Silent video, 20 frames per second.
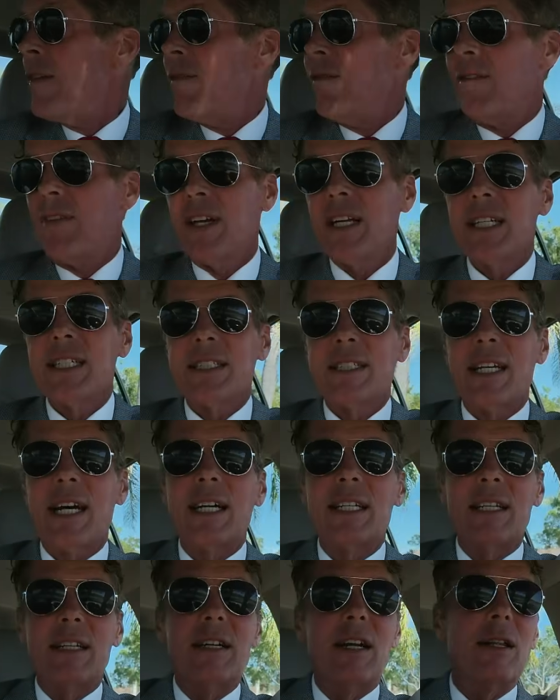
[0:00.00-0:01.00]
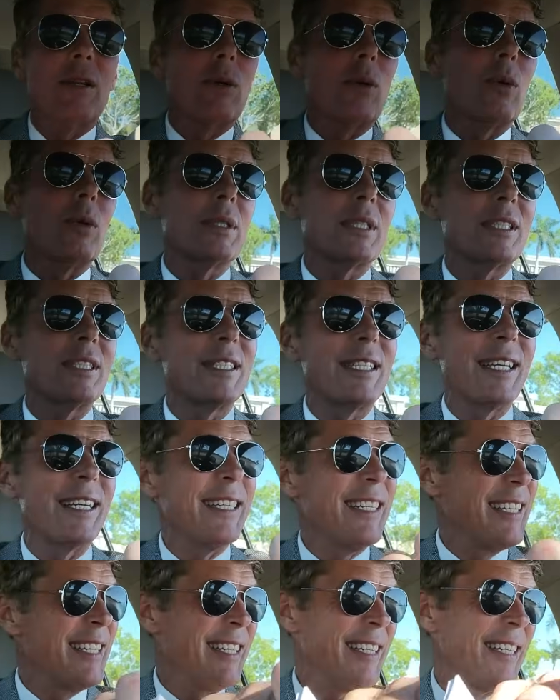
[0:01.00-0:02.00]
Venice Island, another gorgeous
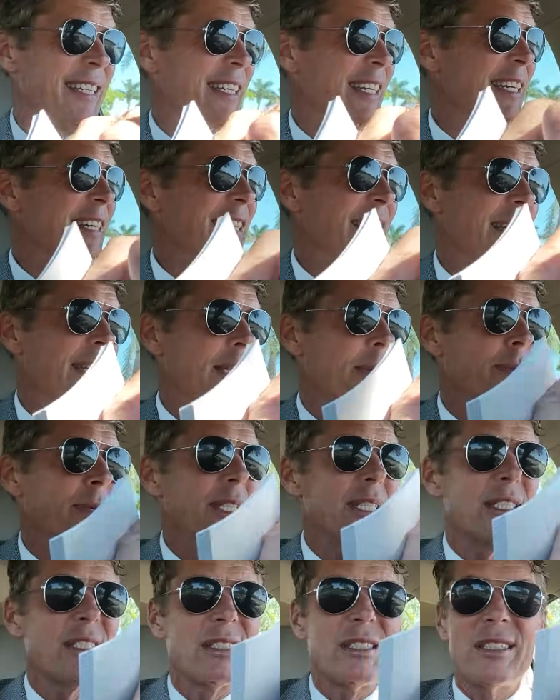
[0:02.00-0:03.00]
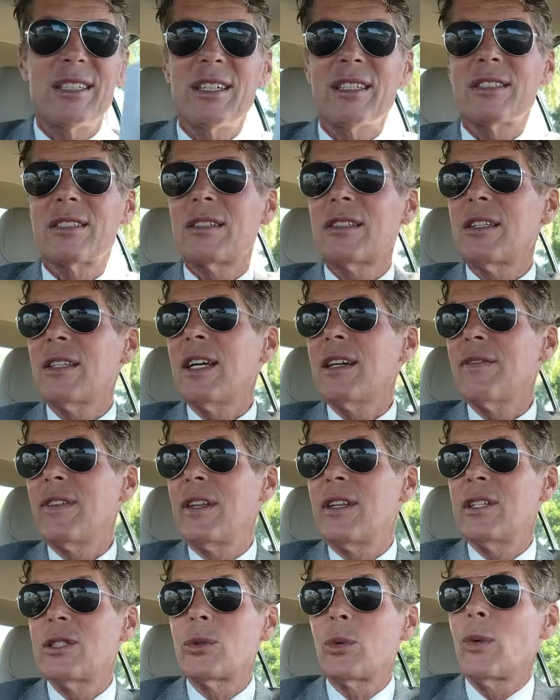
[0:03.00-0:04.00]
day down at the beach. Just
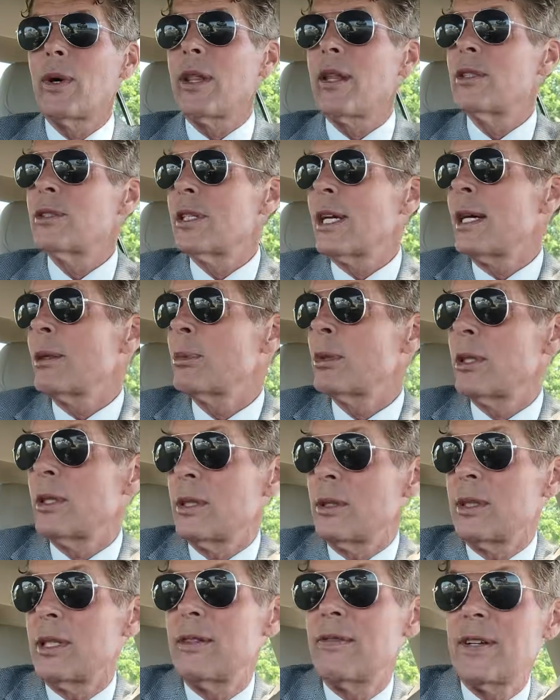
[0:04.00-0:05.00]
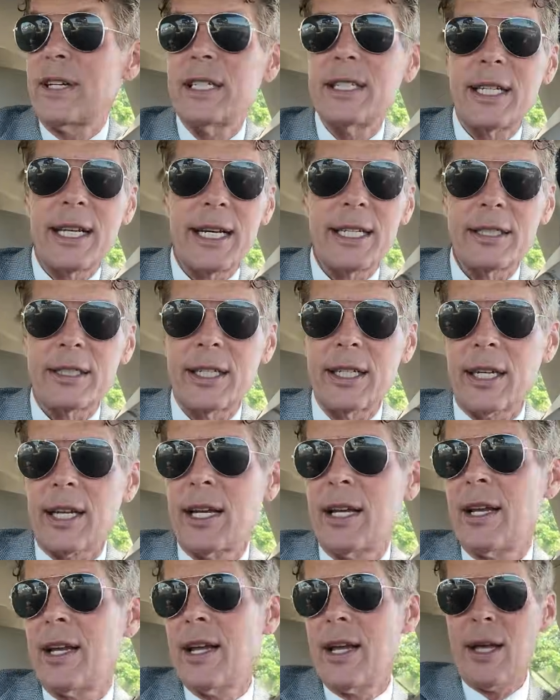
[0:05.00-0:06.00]
loving this weather. It's absolutely
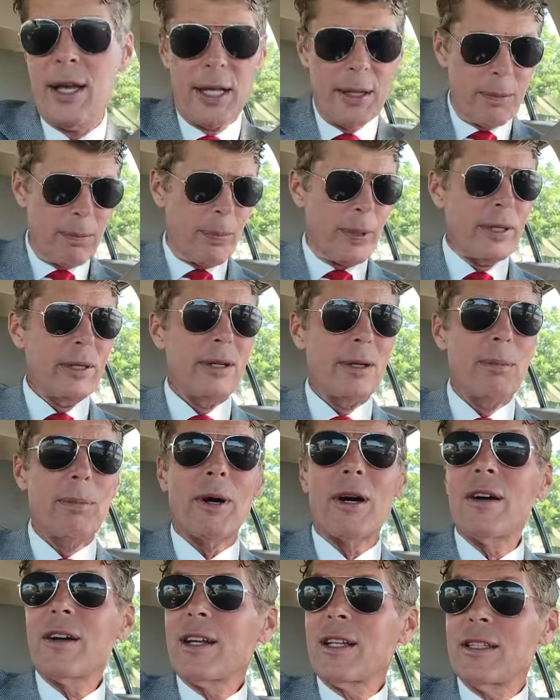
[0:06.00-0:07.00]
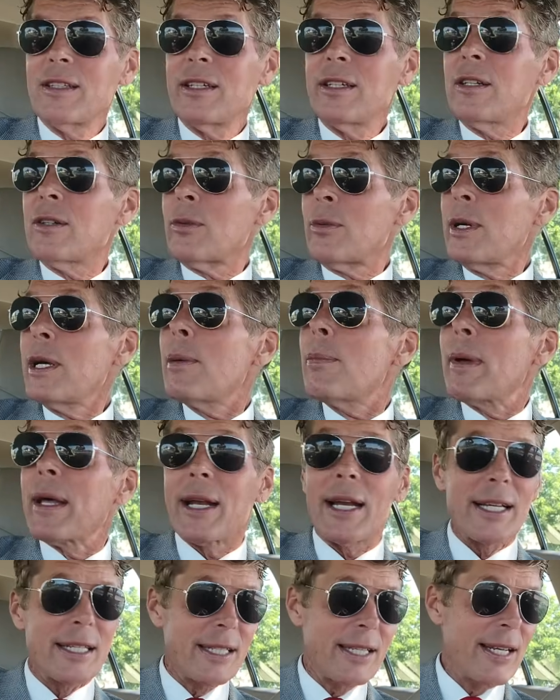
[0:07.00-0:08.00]
fantastic. Put her in park and let her rip,
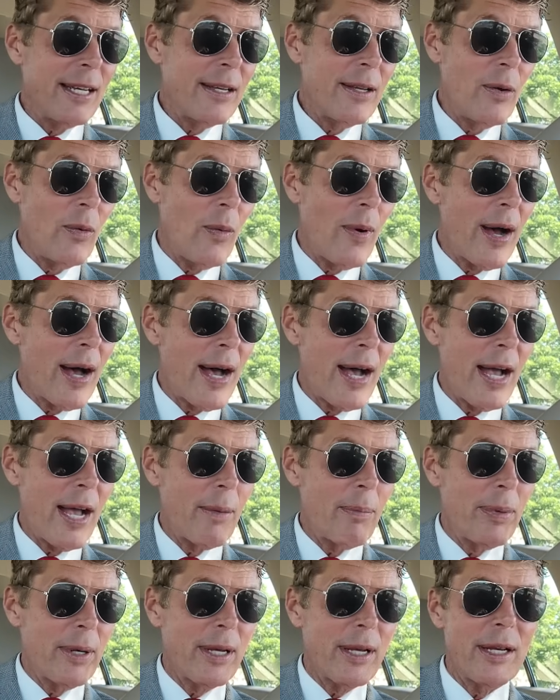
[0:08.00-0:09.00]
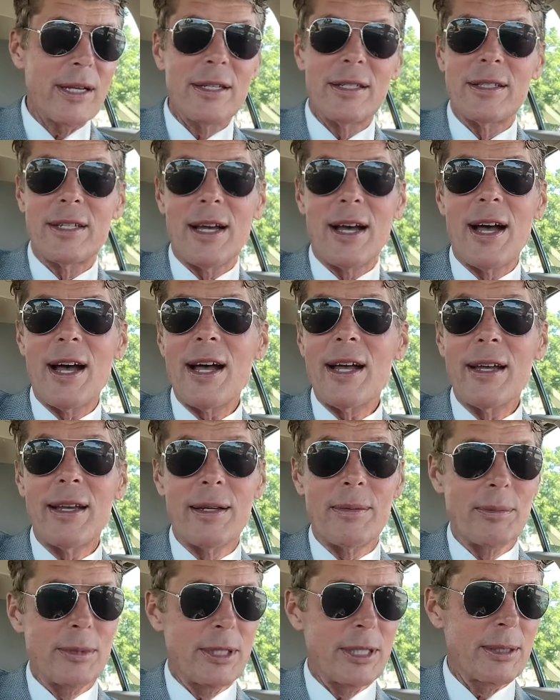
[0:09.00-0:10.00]
and I tell you why, because I
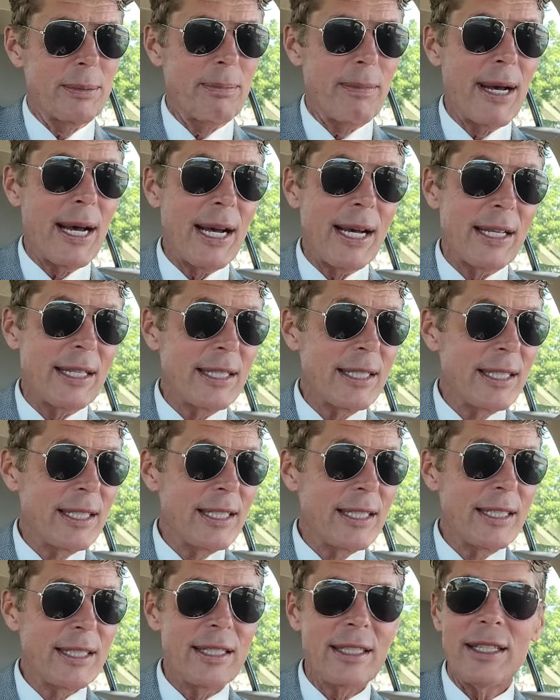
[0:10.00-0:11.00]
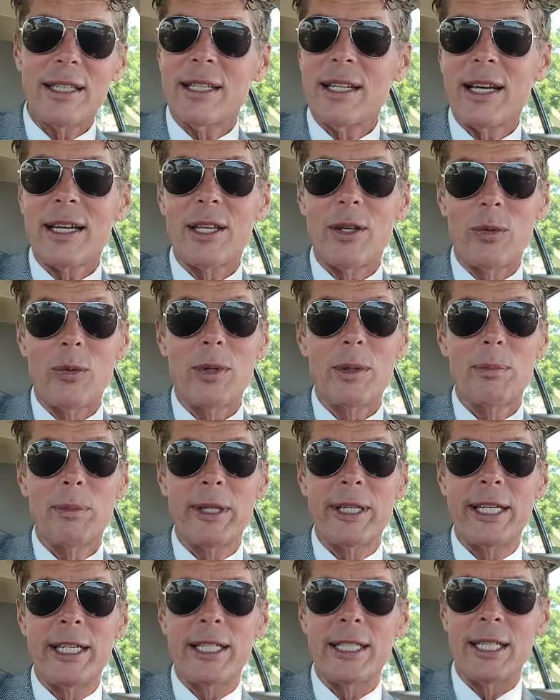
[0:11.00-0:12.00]
am smiling like you wouldn't
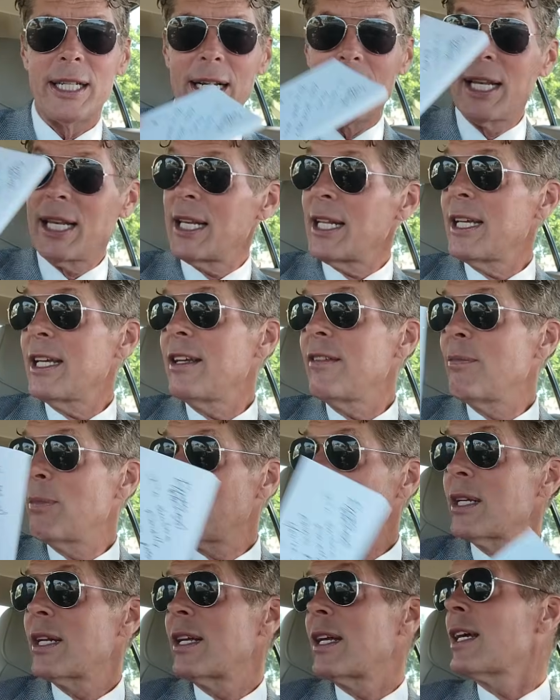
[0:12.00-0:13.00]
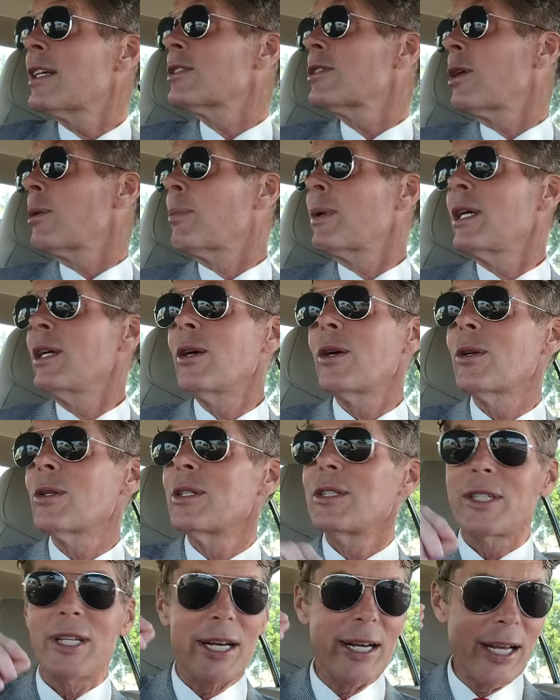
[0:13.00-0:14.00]
believe being an XRP
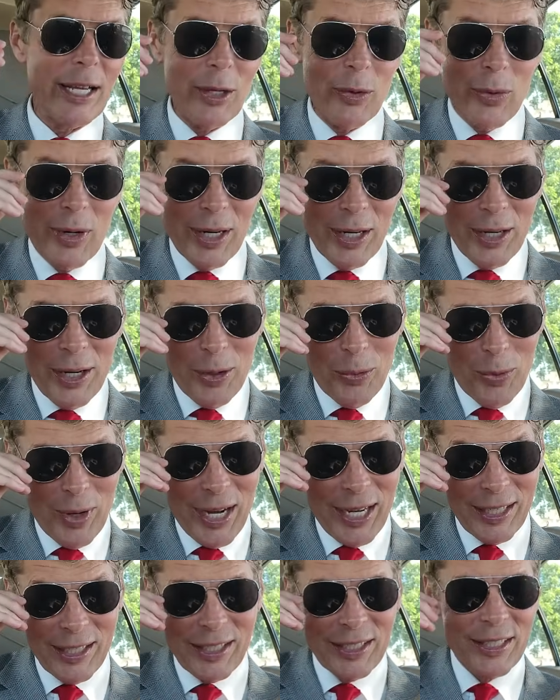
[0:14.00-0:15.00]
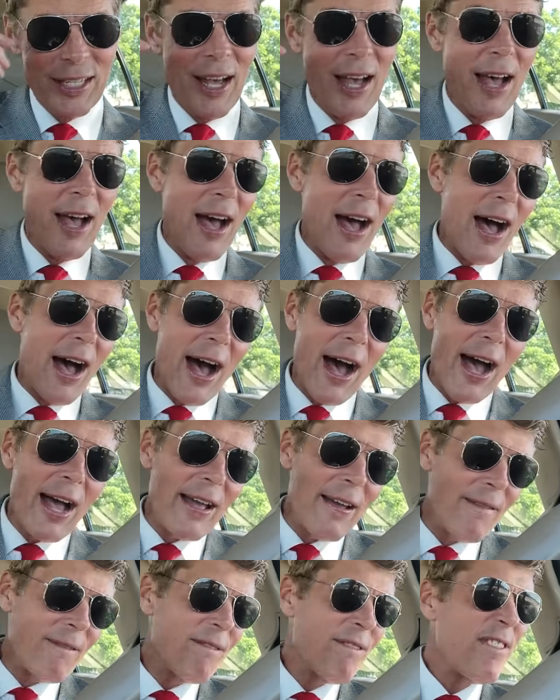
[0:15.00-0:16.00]
holder today. You want to know why? Because
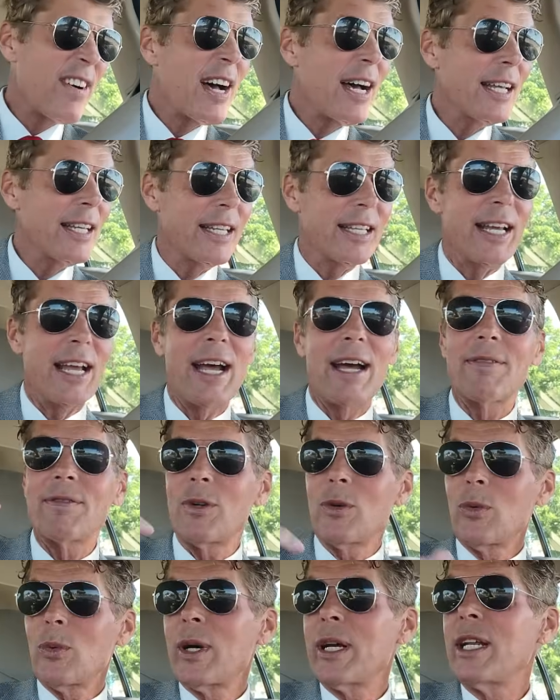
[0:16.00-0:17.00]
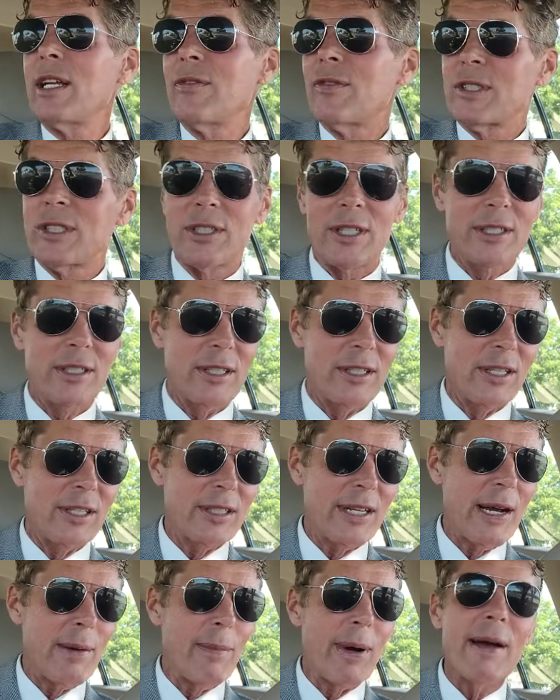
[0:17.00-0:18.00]
I am finally, after waiting for such a
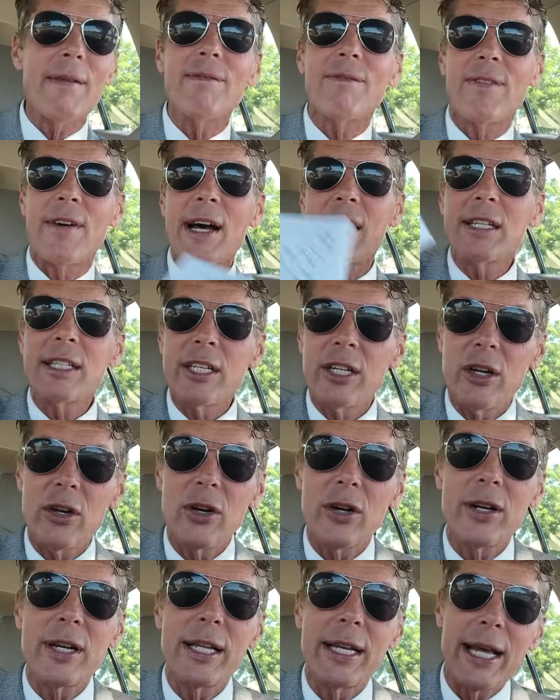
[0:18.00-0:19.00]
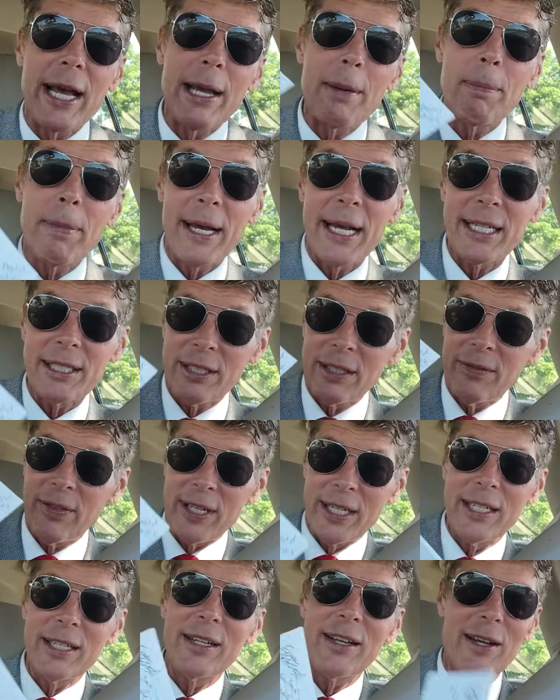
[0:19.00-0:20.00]
long time, I'm finally earning a
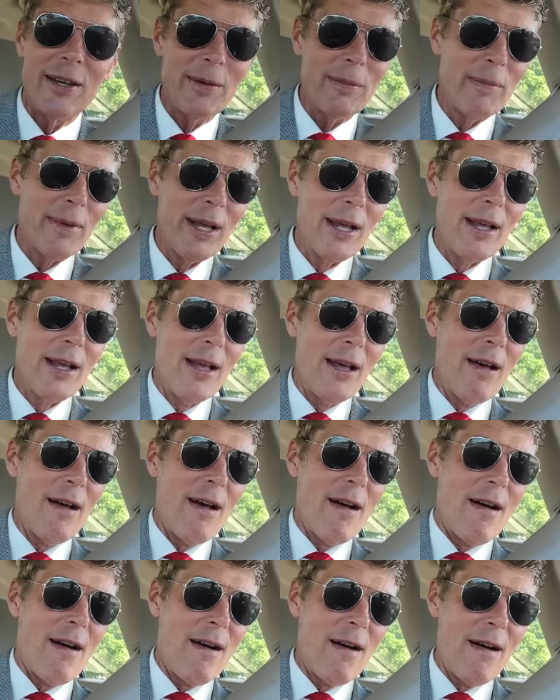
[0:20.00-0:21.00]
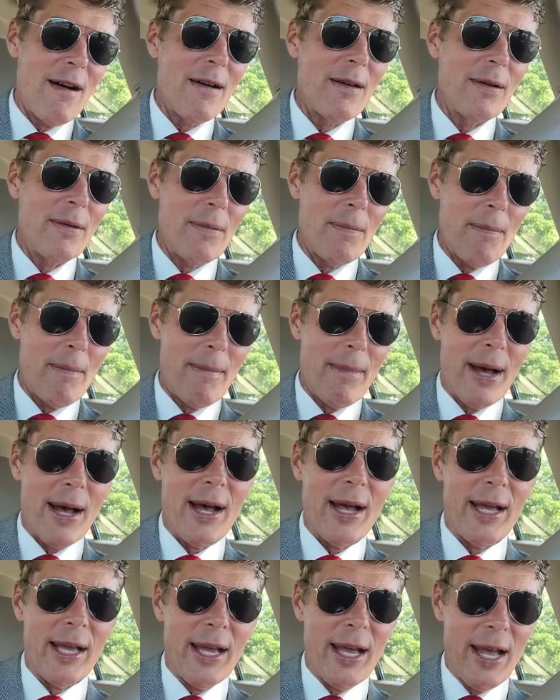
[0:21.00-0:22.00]
passive income on
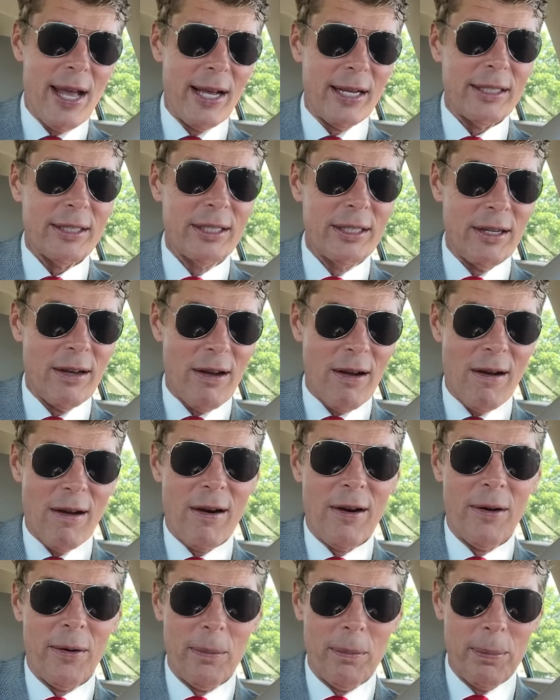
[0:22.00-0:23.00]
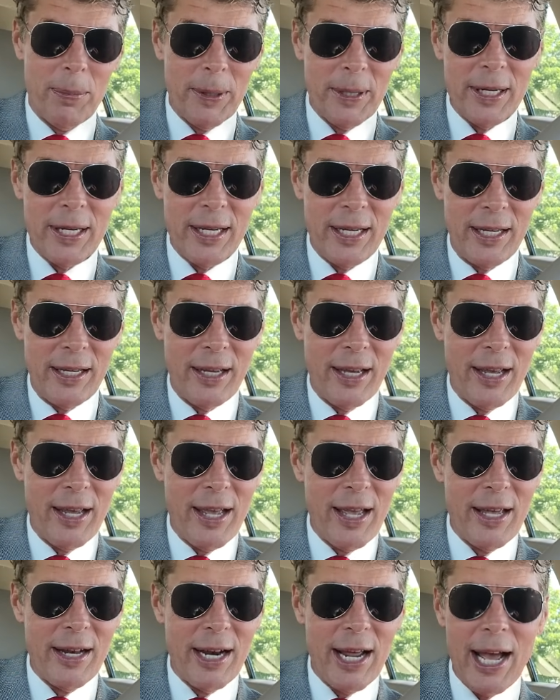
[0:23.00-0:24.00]
my XRP
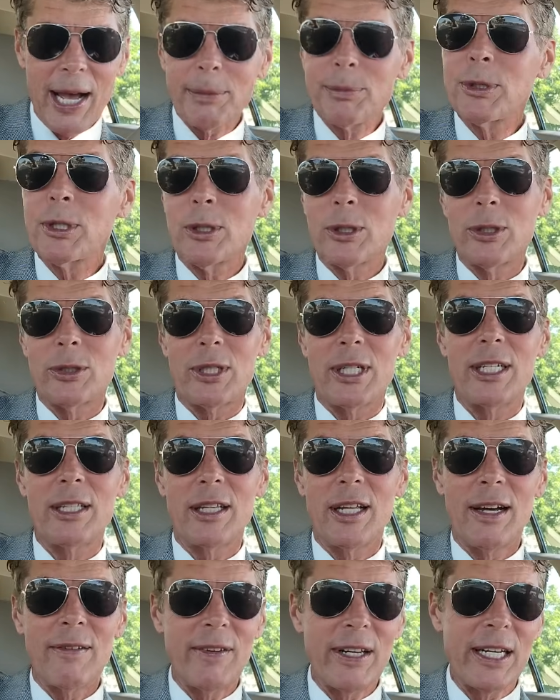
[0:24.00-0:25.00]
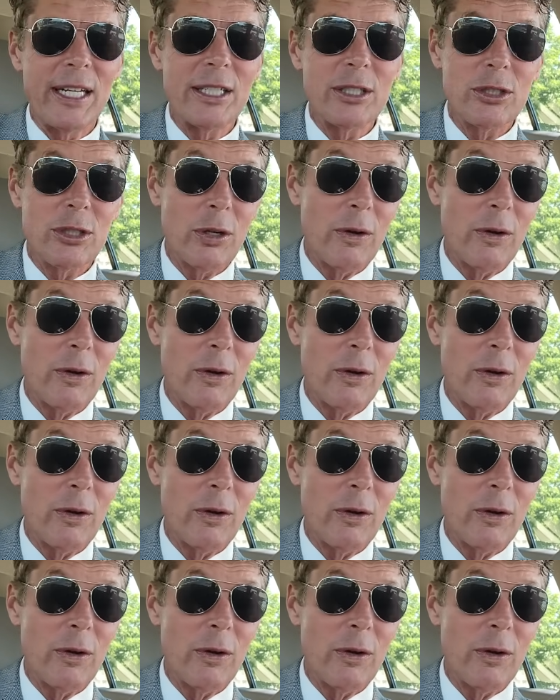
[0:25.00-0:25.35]
and absolutely loving it.